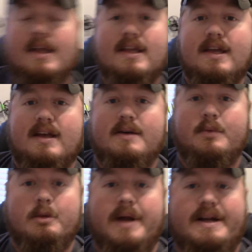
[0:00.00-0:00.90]
Yeah,
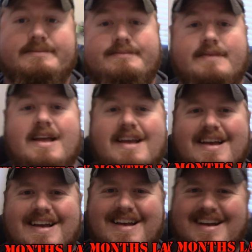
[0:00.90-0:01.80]
we're back.
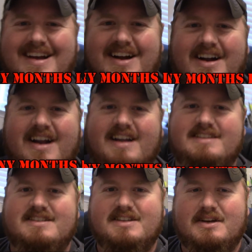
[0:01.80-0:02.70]
All
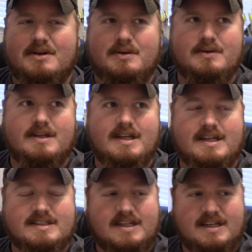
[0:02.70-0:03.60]
right, so
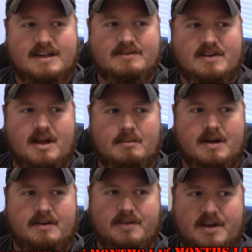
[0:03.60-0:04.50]
yes, I have not
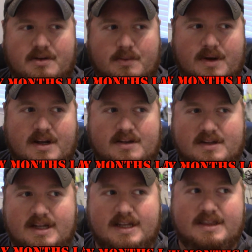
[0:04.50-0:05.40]
made a video in a
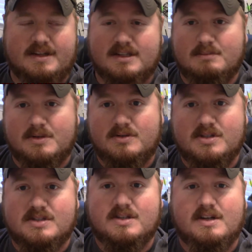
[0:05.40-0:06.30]
while, and the clip you
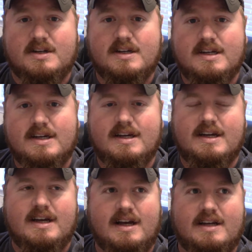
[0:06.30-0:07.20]
just saw
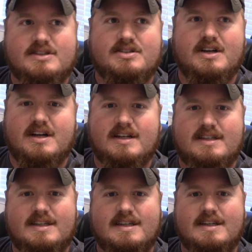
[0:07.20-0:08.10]
I
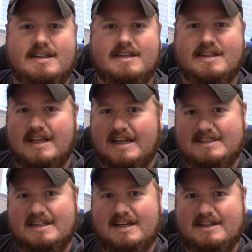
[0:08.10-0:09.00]
shot in the
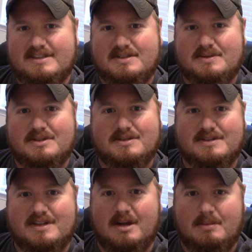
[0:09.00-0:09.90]
last house, which
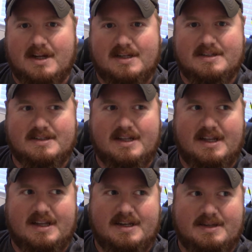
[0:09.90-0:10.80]
was not mine,
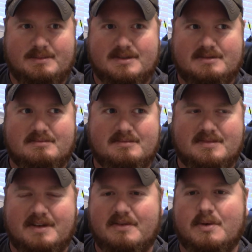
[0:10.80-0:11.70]
and that was
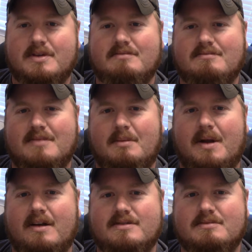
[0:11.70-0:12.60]
living with my
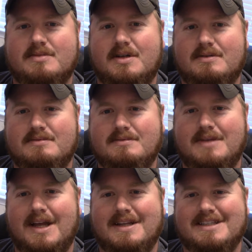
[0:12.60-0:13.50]
parents. So
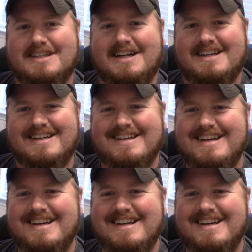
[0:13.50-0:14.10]
yeah, exciting.